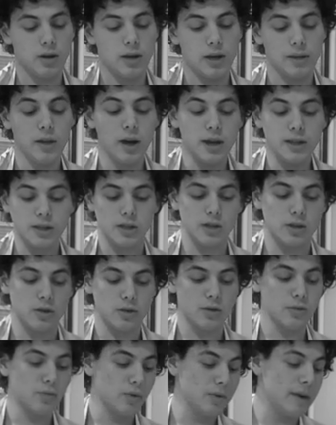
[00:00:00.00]
And
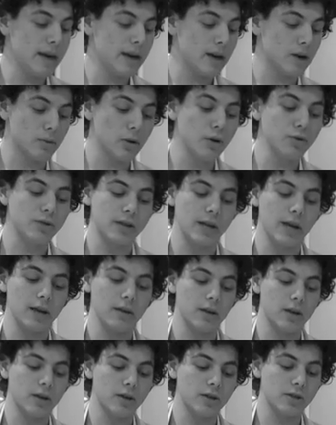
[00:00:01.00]
thus, we make
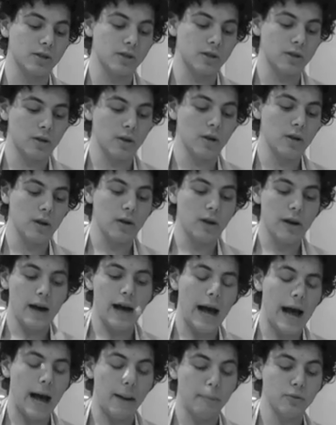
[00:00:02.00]
haroset, because
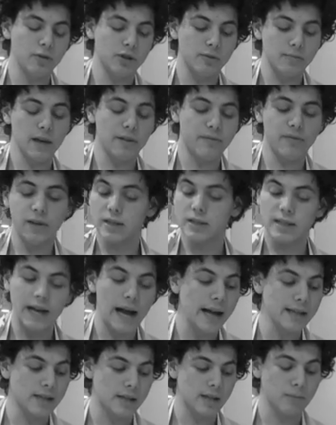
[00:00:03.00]
apples make
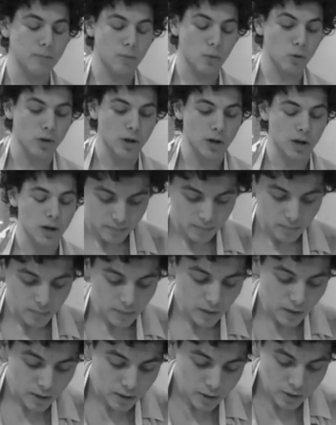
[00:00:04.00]
fantastic mortar.
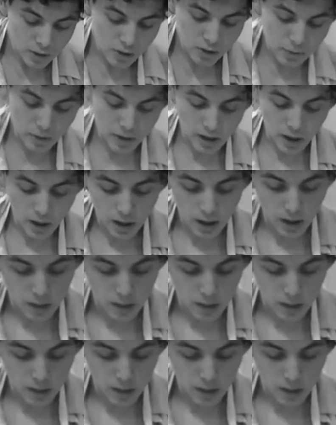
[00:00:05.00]
So we cut